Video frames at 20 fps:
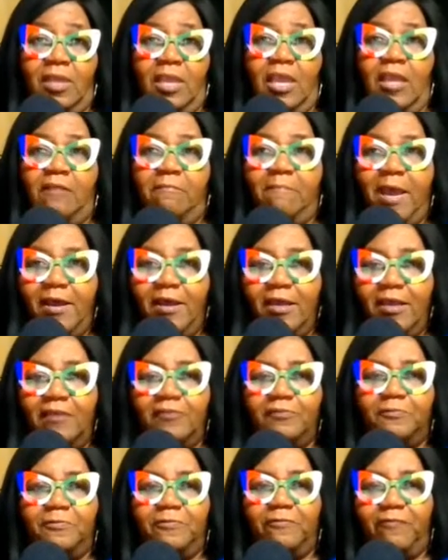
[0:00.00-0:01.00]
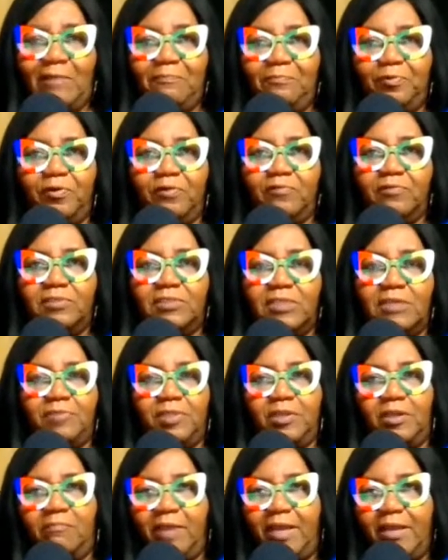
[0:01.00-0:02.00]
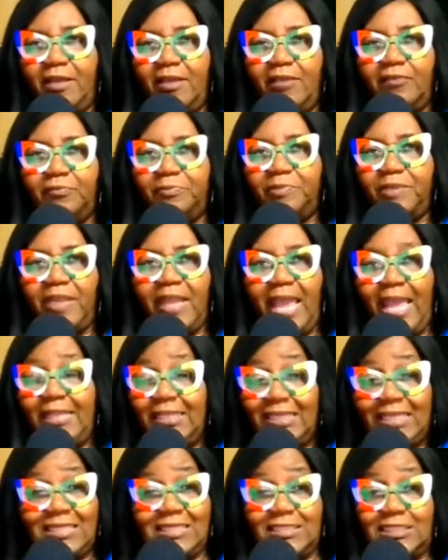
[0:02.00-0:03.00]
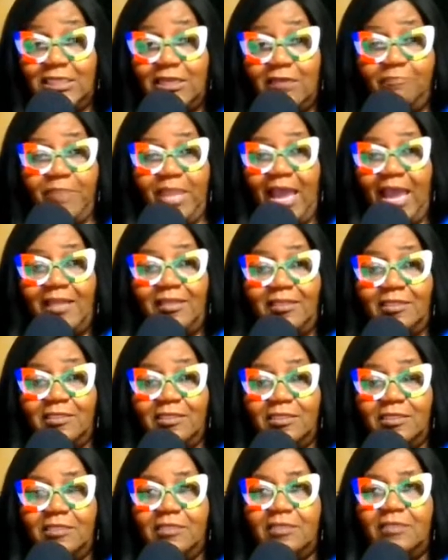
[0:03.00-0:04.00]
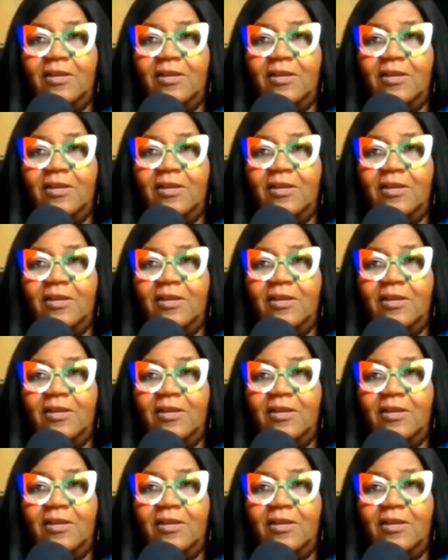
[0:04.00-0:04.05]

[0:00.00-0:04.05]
And if my husband, if I put on something and my husband didn't tell me I look good,